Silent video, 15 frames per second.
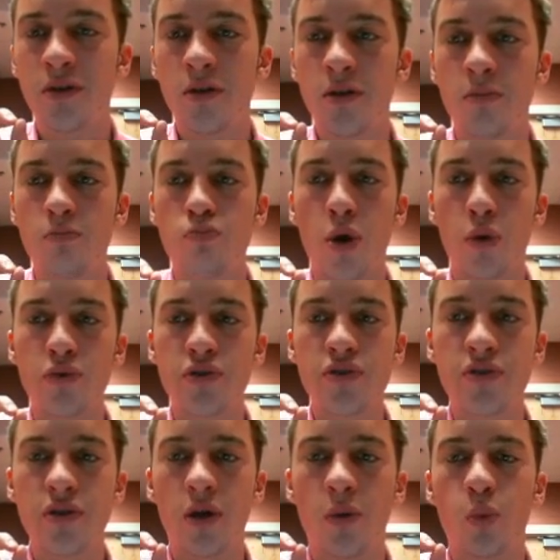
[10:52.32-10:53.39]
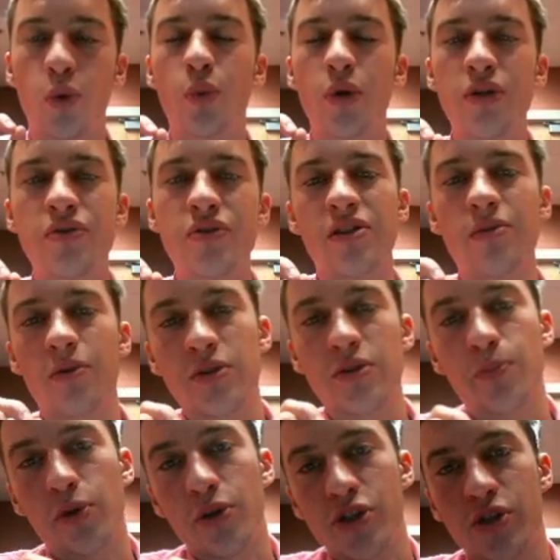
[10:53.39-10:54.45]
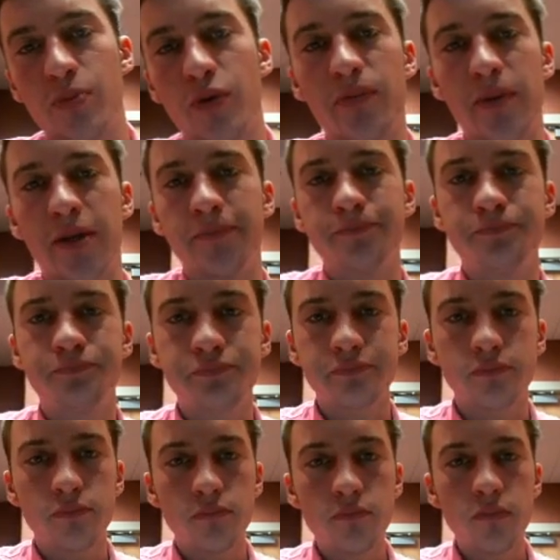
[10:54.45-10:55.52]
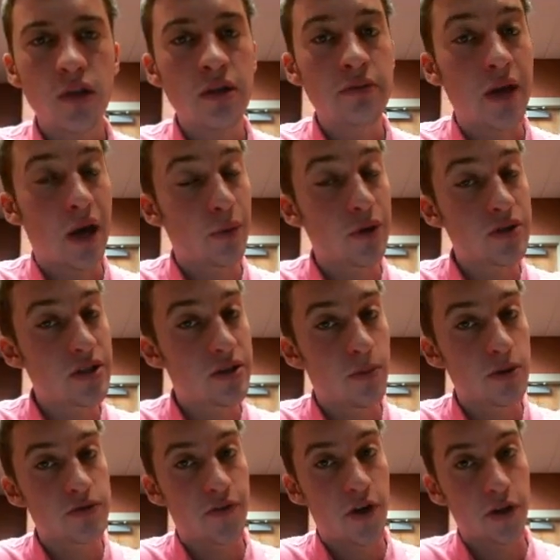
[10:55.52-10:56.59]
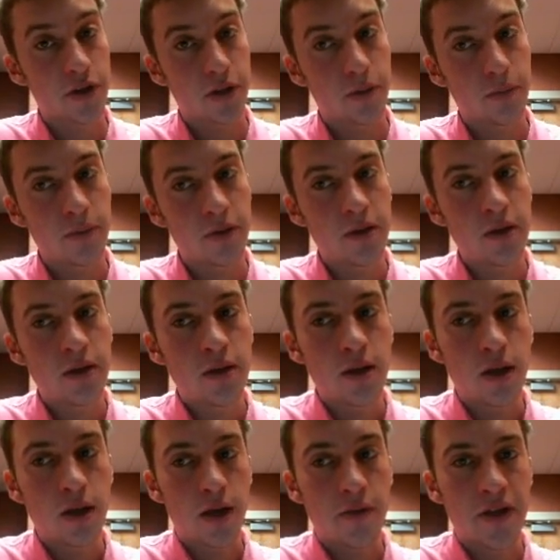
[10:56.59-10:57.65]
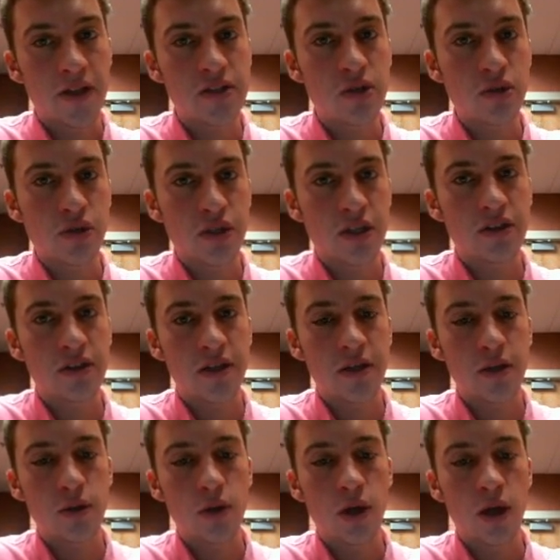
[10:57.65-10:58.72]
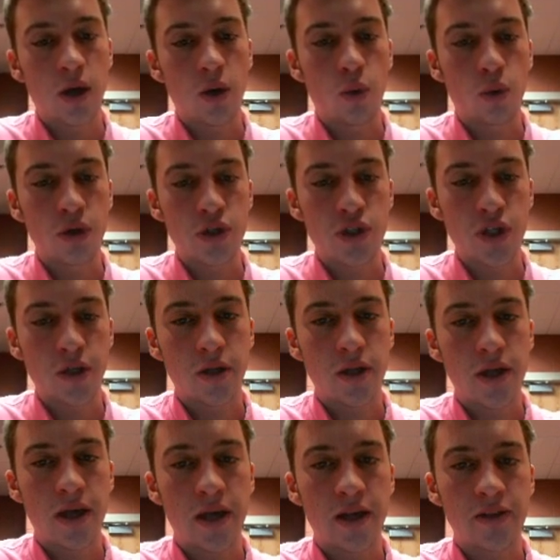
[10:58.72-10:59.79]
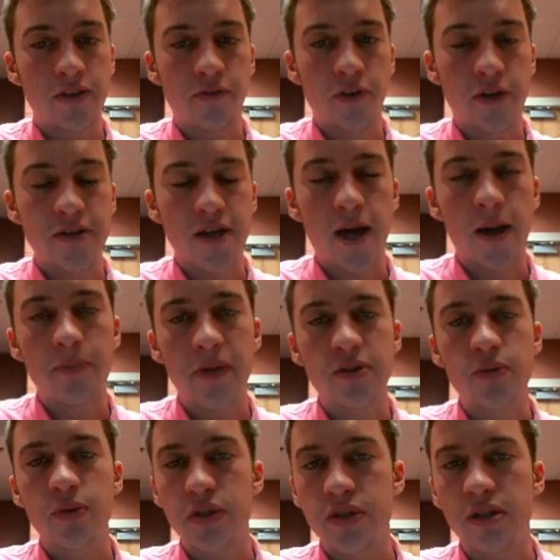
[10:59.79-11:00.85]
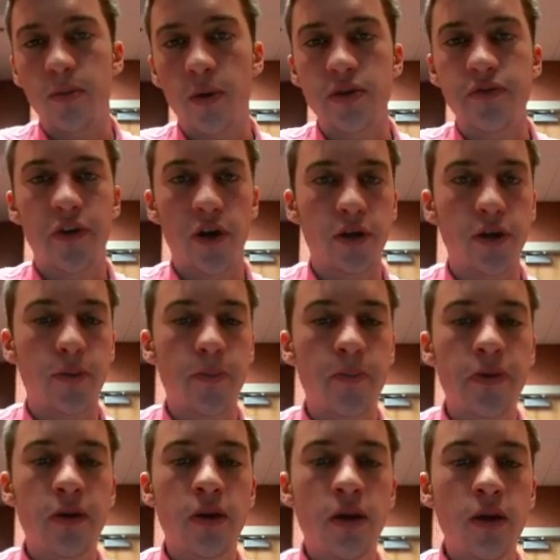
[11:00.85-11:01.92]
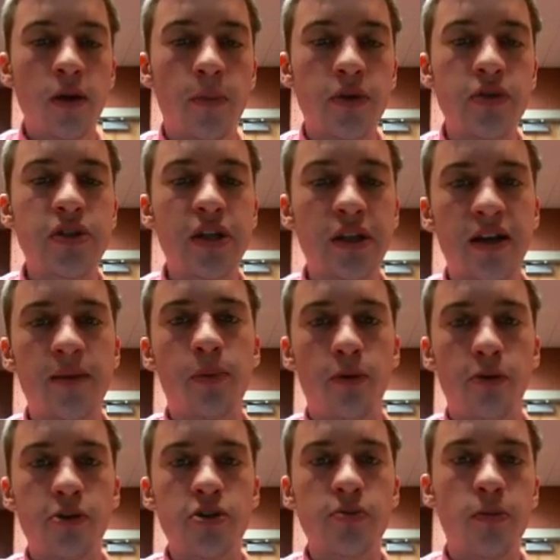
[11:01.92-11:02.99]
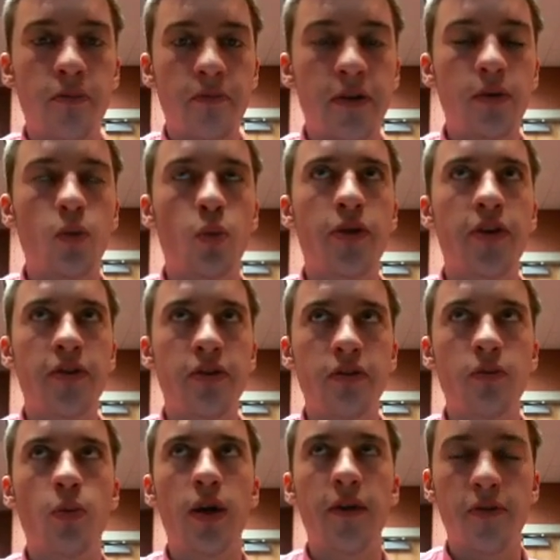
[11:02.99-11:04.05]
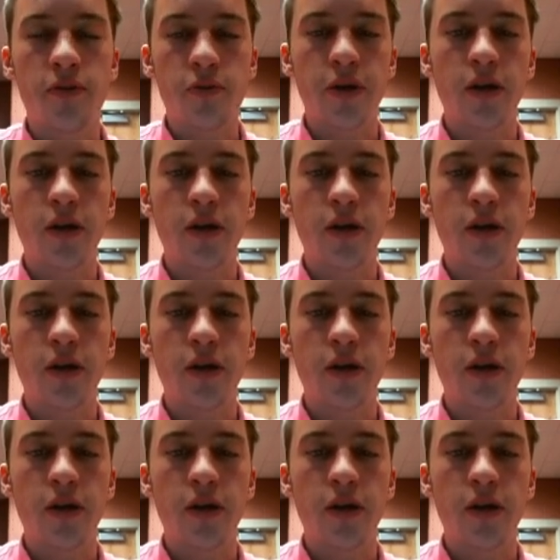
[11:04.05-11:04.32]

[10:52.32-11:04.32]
most uh, where, where you see the most bullish movement, not where you see the most volume. Uh, that's usually at the uh, origin and at the very top. That's where you see the most volume. But you see a lot of bullish movement within wave three